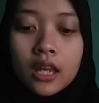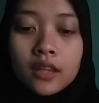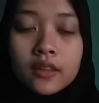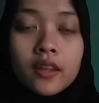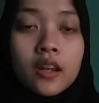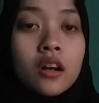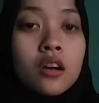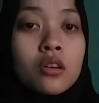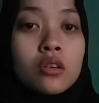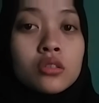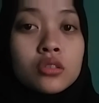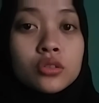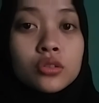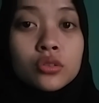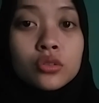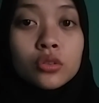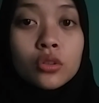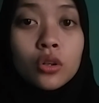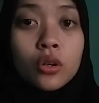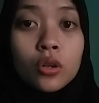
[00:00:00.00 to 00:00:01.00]
There are
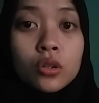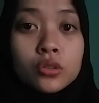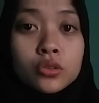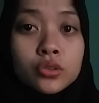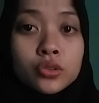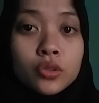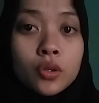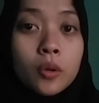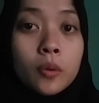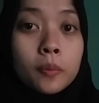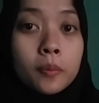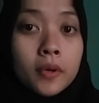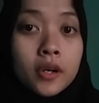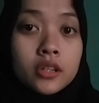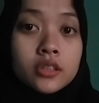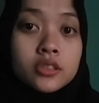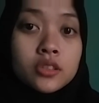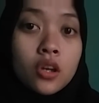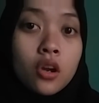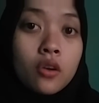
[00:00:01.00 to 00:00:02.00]
also
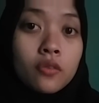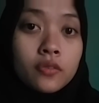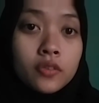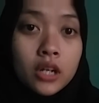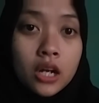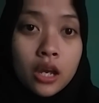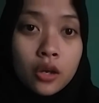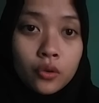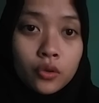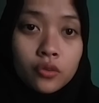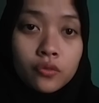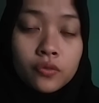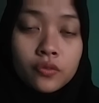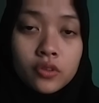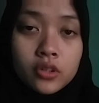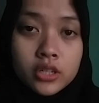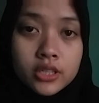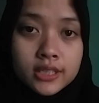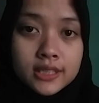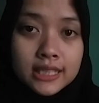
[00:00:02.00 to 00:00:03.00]
parts of noun.
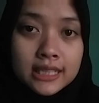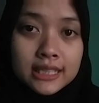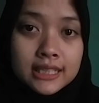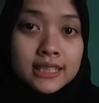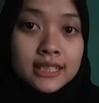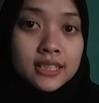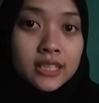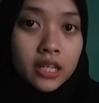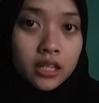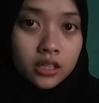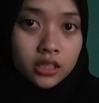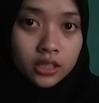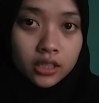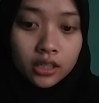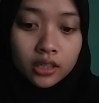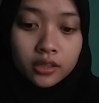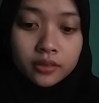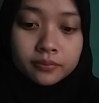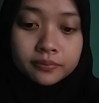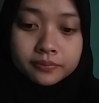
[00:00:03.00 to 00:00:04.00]
First is
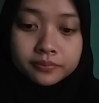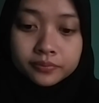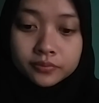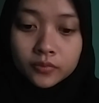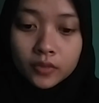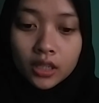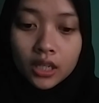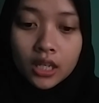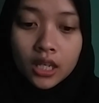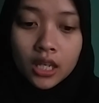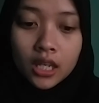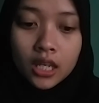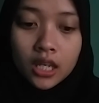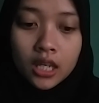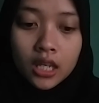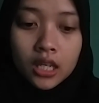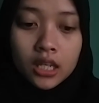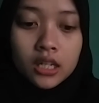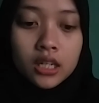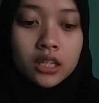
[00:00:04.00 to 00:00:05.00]
gender.
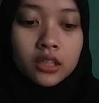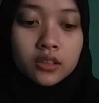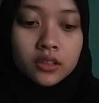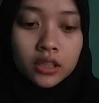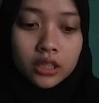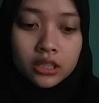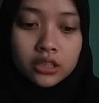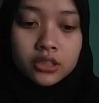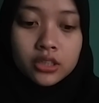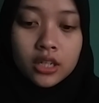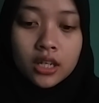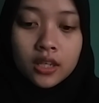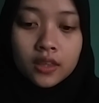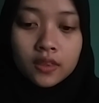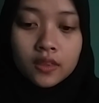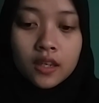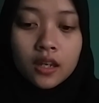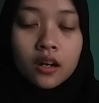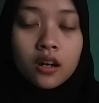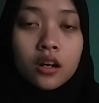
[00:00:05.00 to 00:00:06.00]
In English,
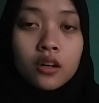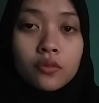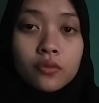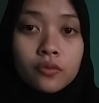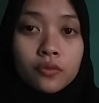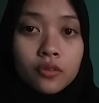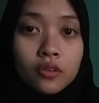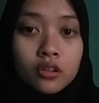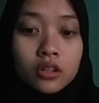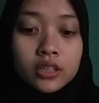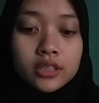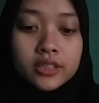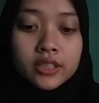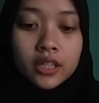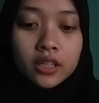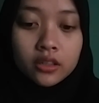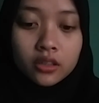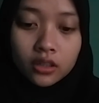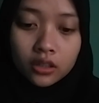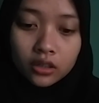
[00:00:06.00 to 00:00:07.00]
there are four
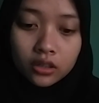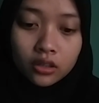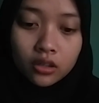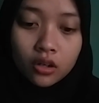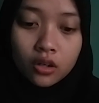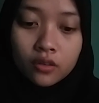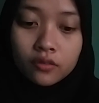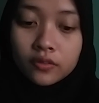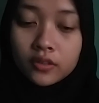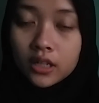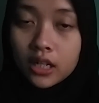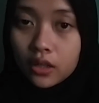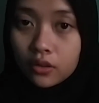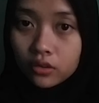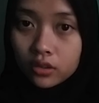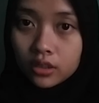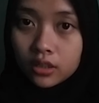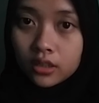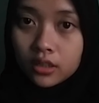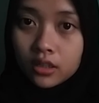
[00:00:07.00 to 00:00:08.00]
genders of noun.